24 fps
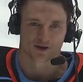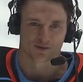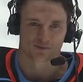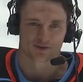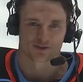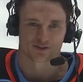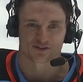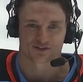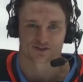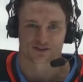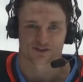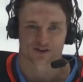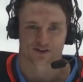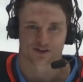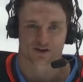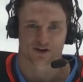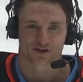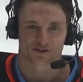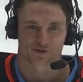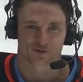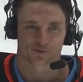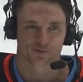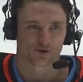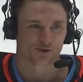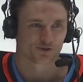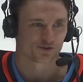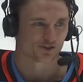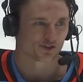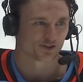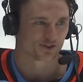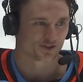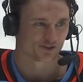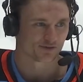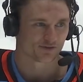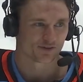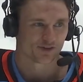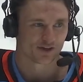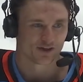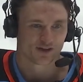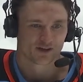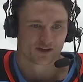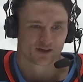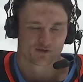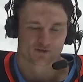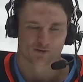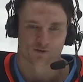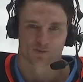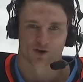mean, you see the contributions
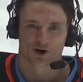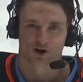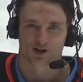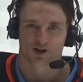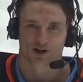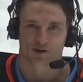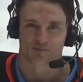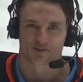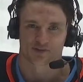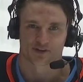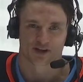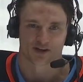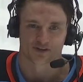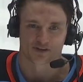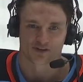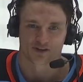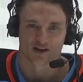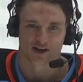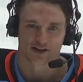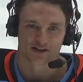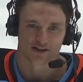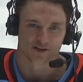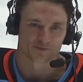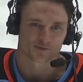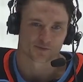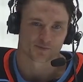from all up and down the lineup.